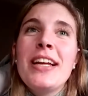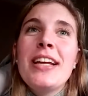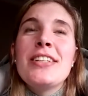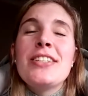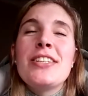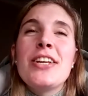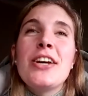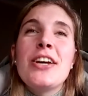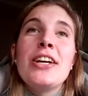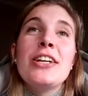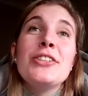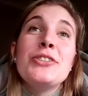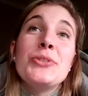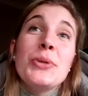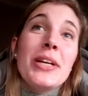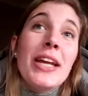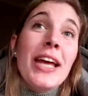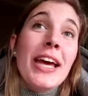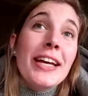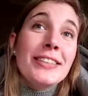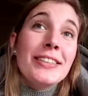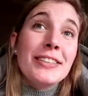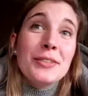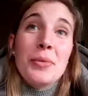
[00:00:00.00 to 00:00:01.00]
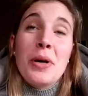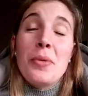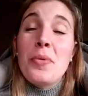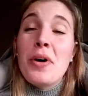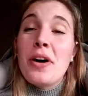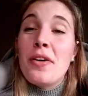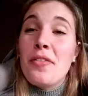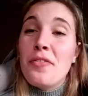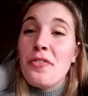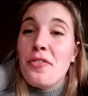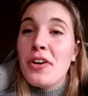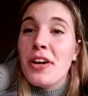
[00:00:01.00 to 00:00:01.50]
So in 2018, my
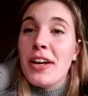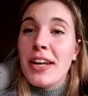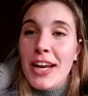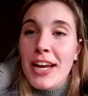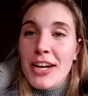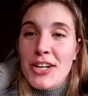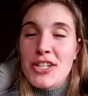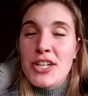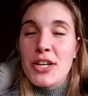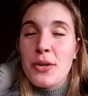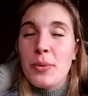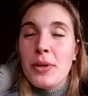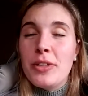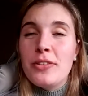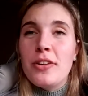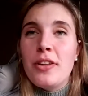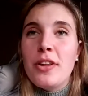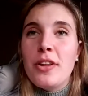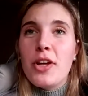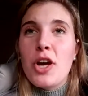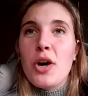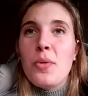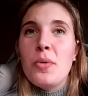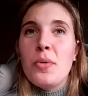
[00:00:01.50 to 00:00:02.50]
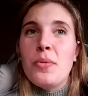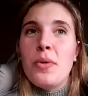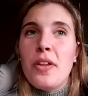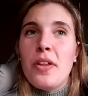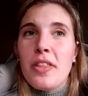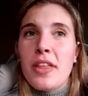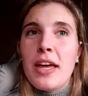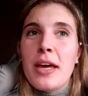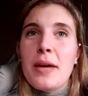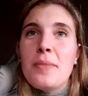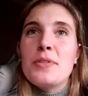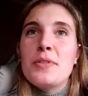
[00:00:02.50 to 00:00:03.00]
one friend actually went to the
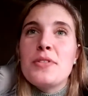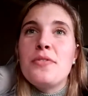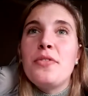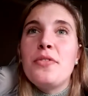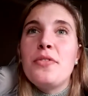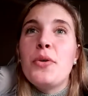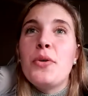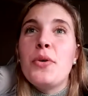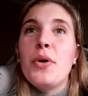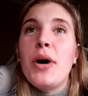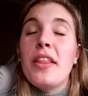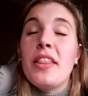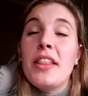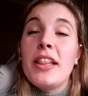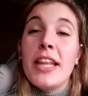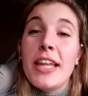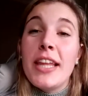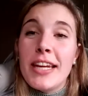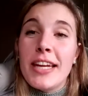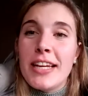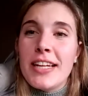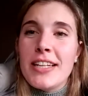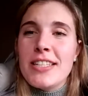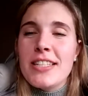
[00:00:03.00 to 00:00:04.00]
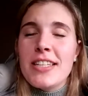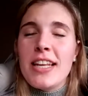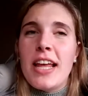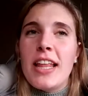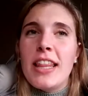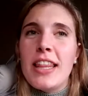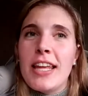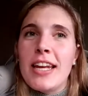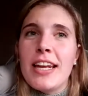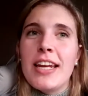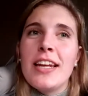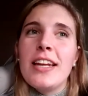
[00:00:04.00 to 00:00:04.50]
Commonwealth Games for athletics.
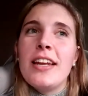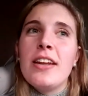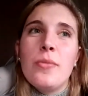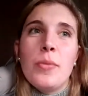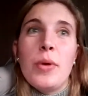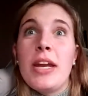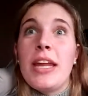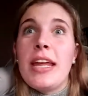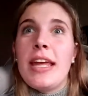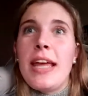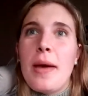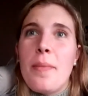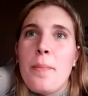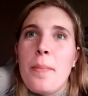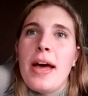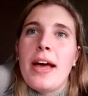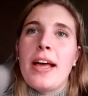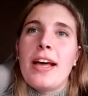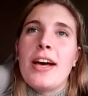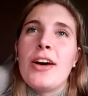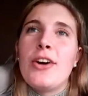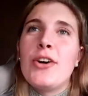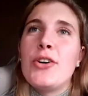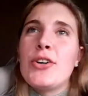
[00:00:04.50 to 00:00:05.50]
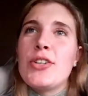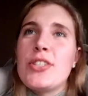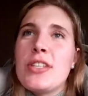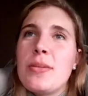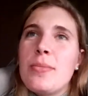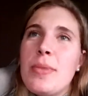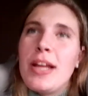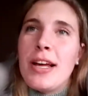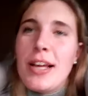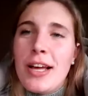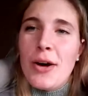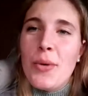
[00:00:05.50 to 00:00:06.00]
And then when he came back, I asked him,
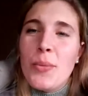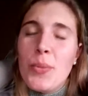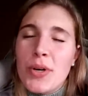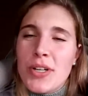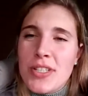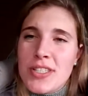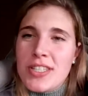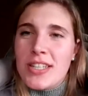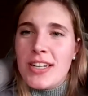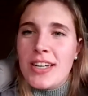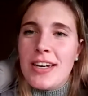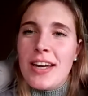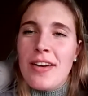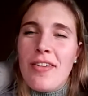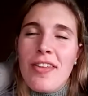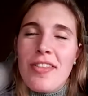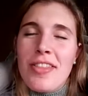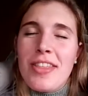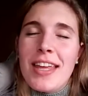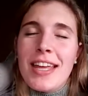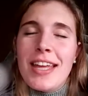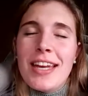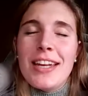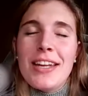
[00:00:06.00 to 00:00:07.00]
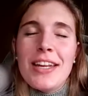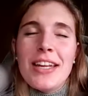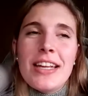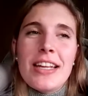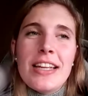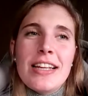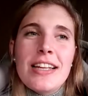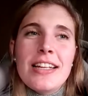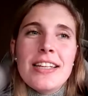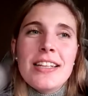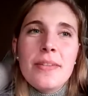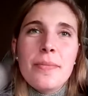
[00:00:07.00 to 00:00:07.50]
like, how was it and everything? And
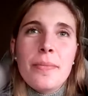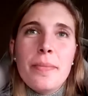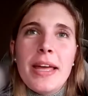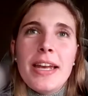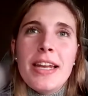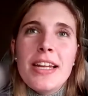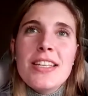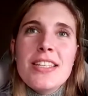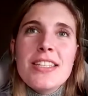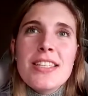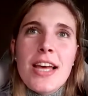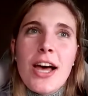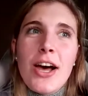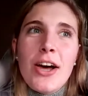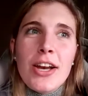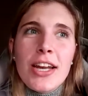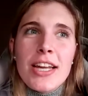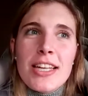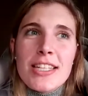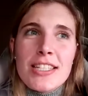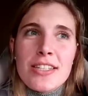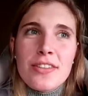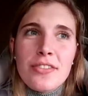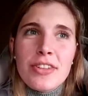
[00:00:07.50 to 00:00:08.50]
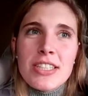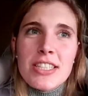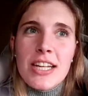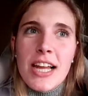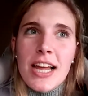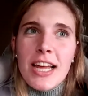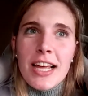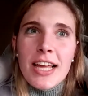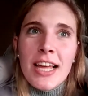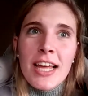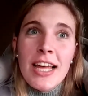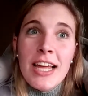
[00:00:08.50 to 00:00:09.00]
he made it sound as if it's
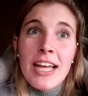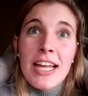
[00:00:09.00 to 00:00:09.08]
like,